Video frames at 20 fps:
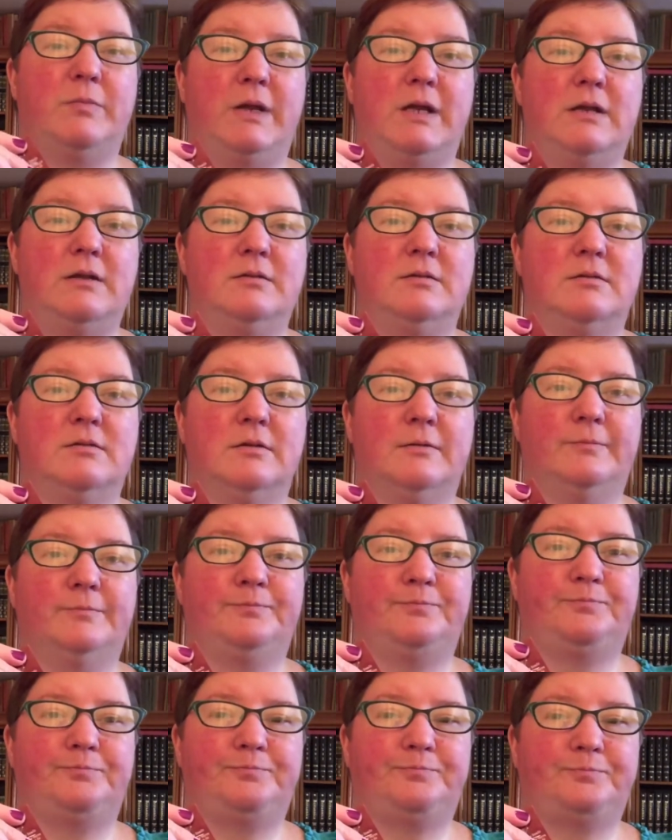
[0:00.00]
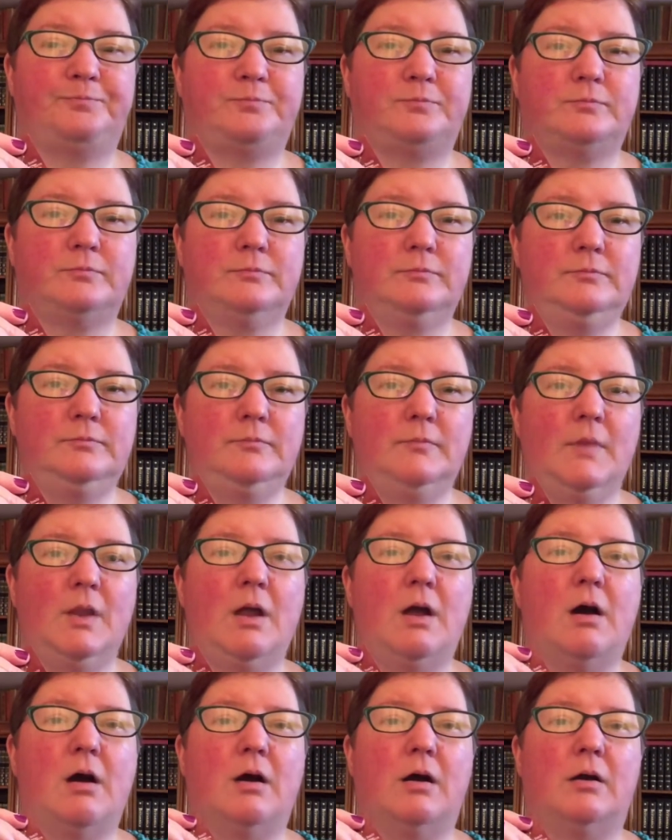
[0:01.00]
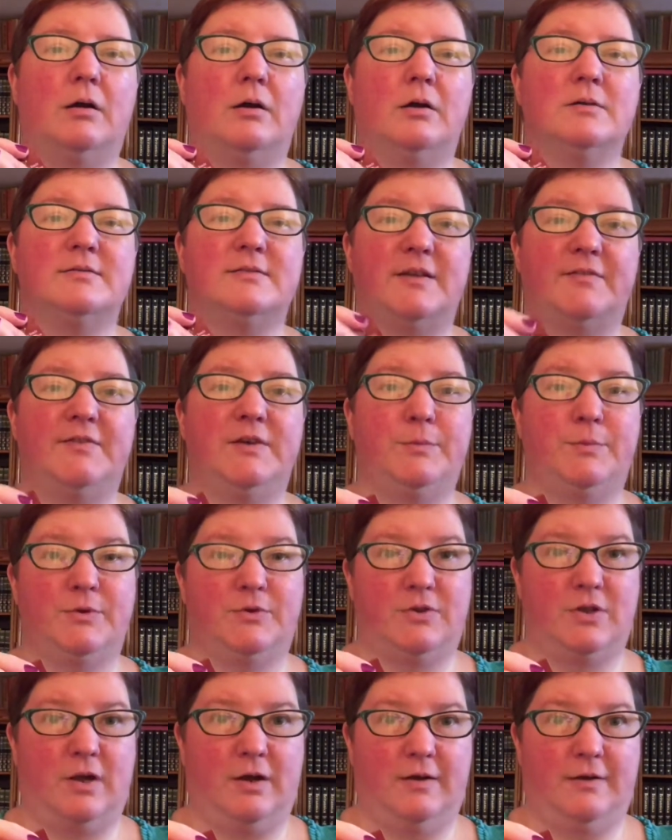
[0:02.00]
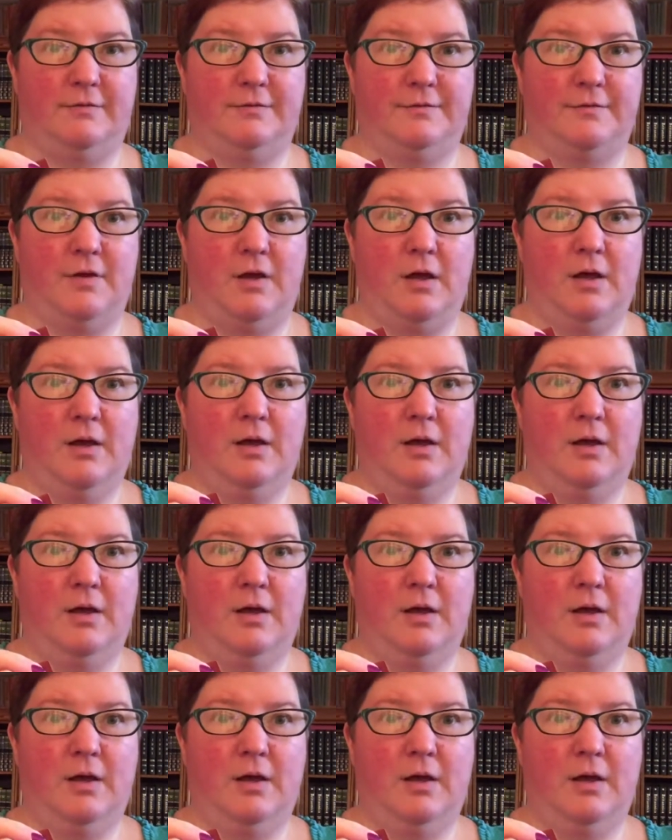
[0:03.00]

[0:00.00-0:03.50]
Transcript: beads are 70% off.